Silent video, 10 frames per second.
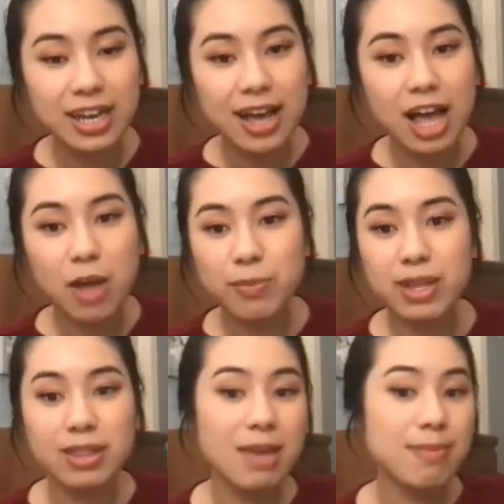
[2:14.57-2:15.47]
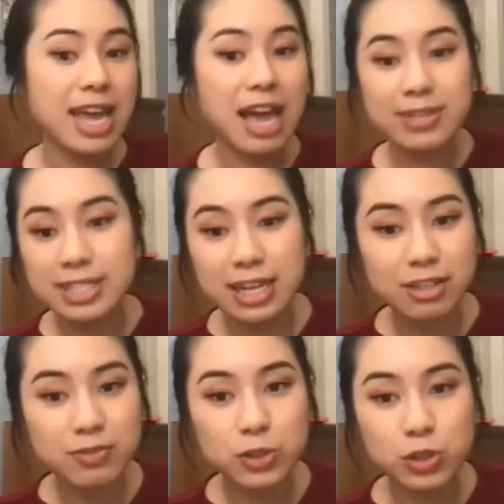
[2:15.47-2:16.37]
And they may have a sale in the
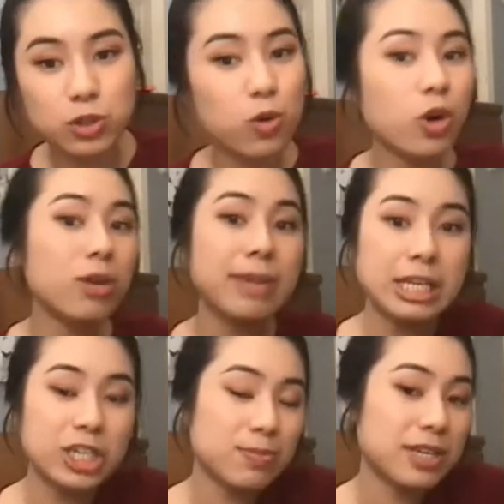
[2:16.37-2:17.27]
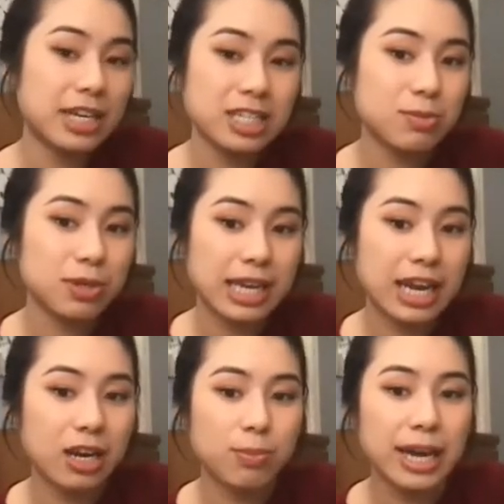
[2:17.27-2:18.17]
future, or it may just be customer
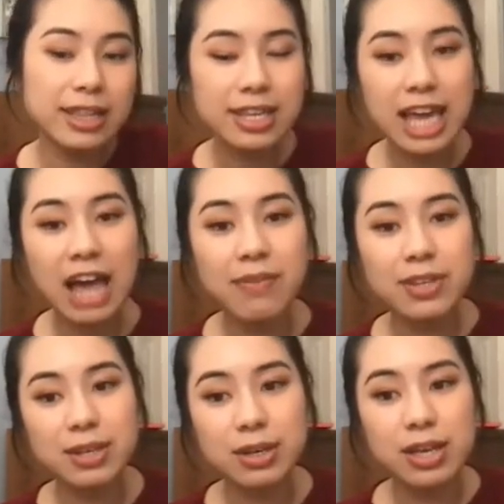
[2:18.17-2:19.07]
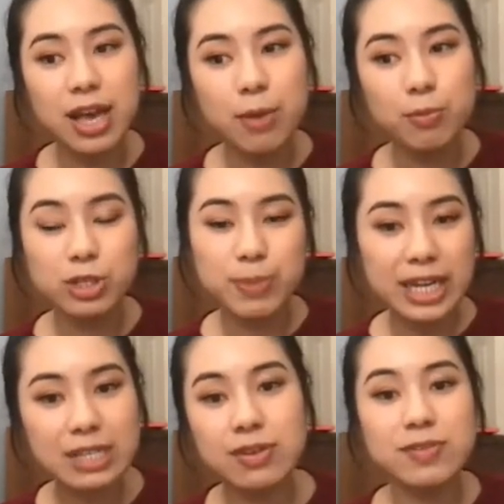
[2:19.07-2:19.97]
care. But I think having the
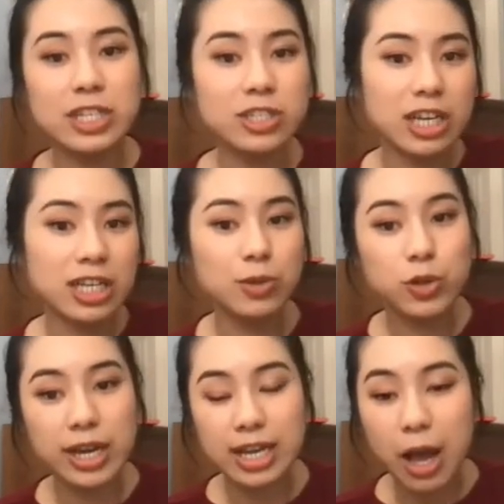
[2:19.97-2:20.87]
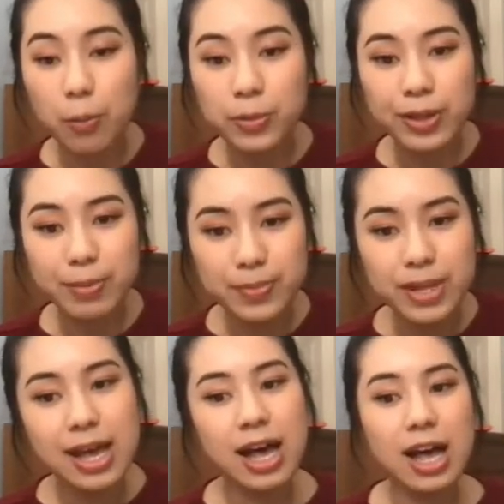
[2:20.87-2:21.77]
perspective of just generally trying to help
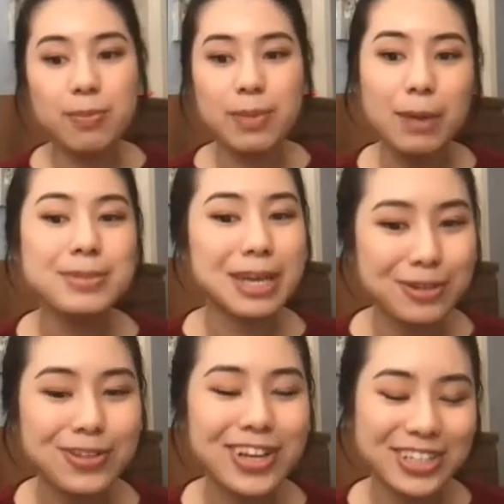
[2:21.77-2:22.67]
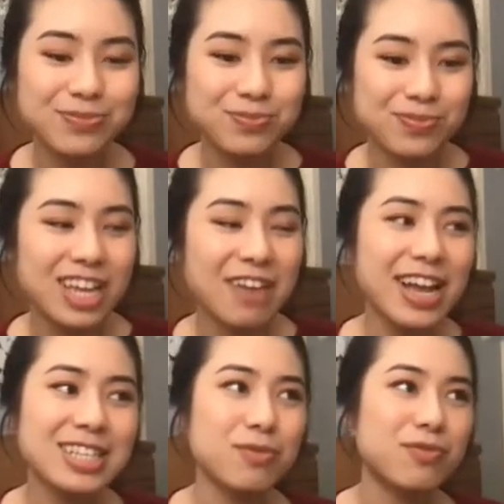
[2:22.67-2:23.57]
them helps out a lot. I've
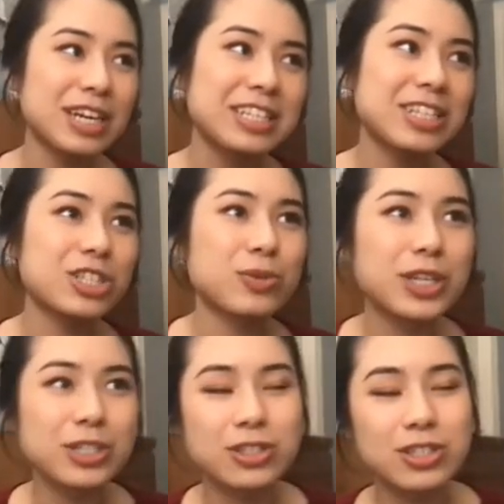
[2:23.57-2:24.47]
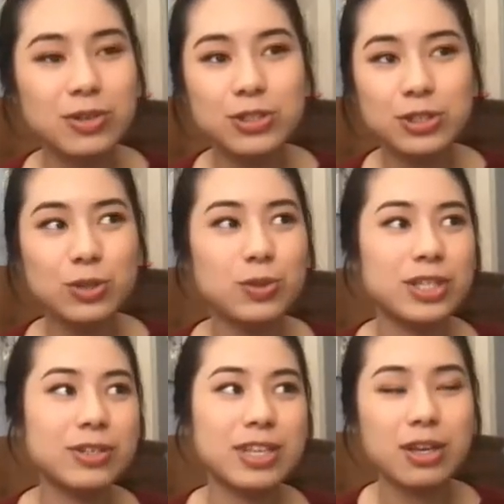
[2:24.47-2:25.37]
had some funny situations though too, where
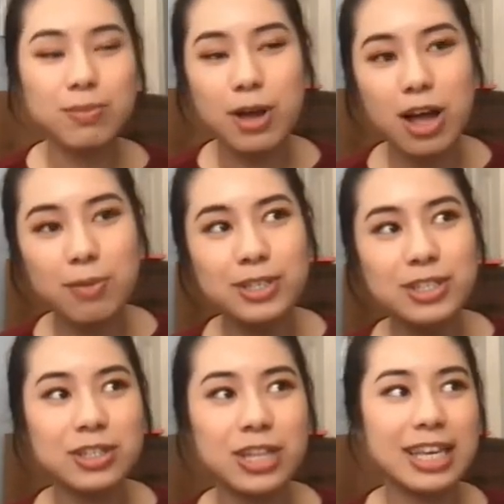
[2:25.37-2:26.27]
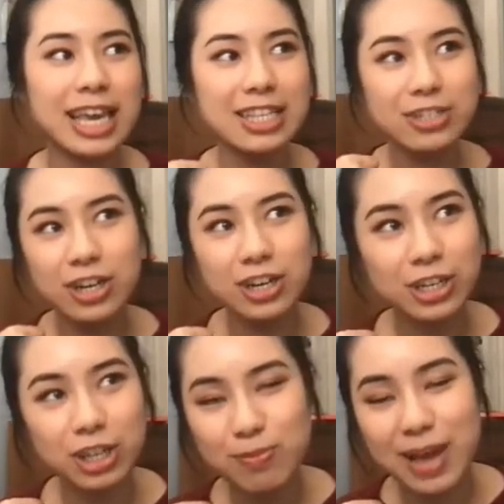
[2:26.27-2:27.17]
there's like a mom and her kids are talking
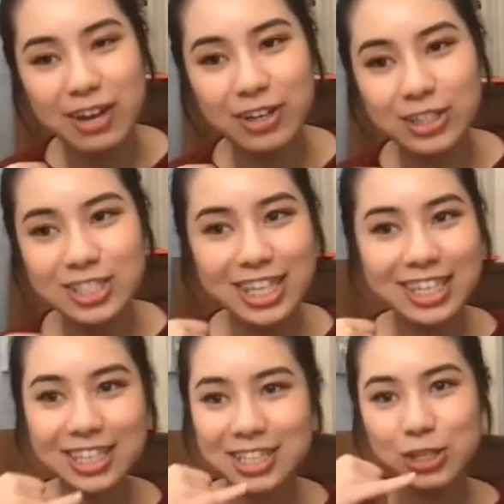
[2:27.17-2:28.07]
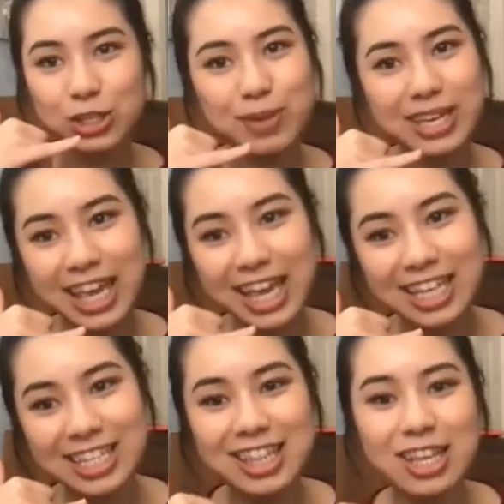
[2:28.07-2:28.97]
in the background. She's like, excuse my
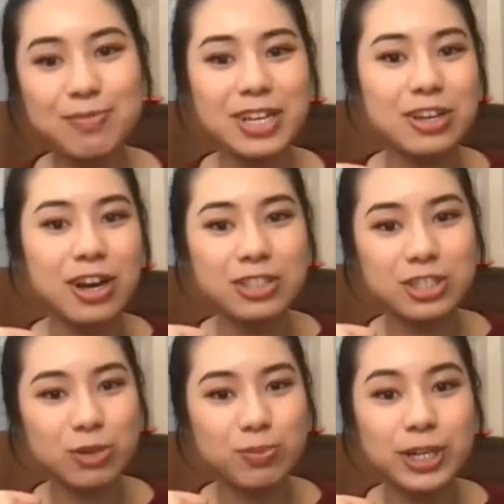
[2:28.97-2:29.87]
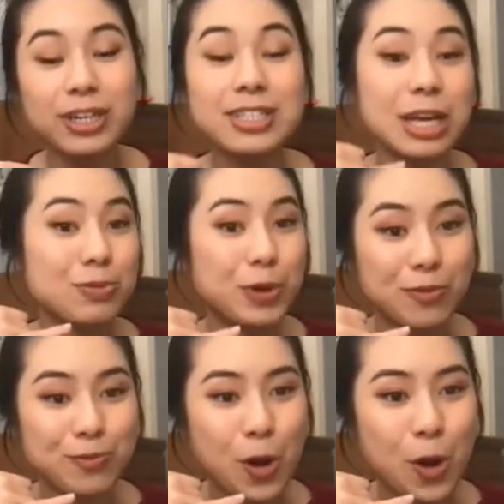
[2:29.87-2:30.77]
kids. And then my dog started barking because I was working
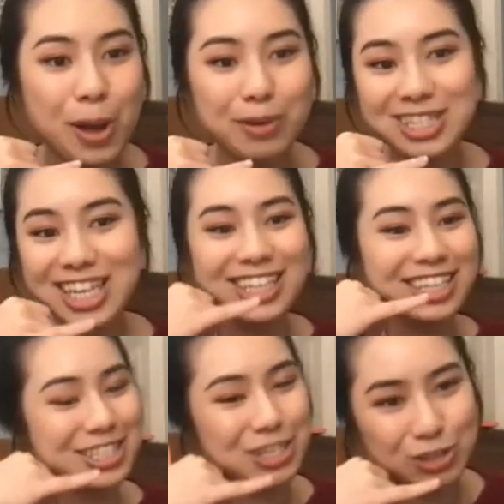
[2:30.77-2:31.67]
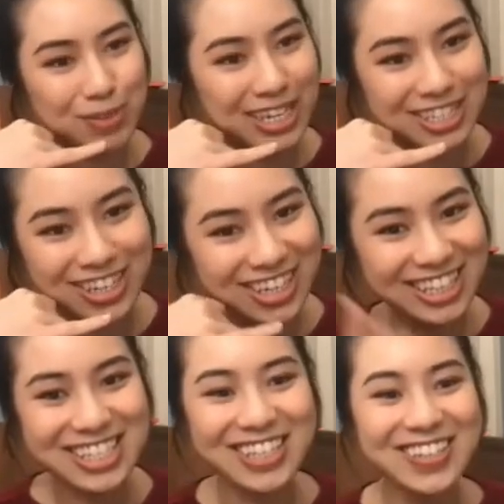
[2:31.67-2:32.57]
from home. I was like, excuse my dog.
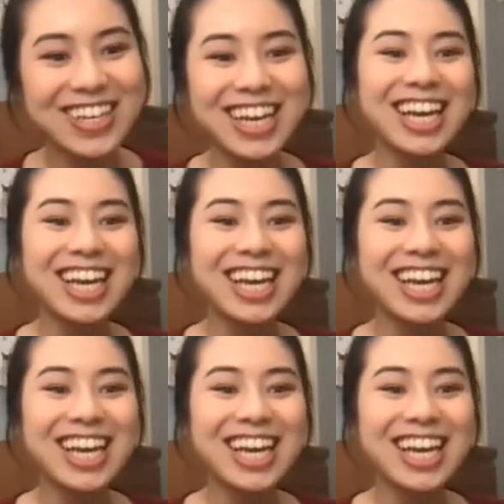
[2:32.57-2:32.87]
So,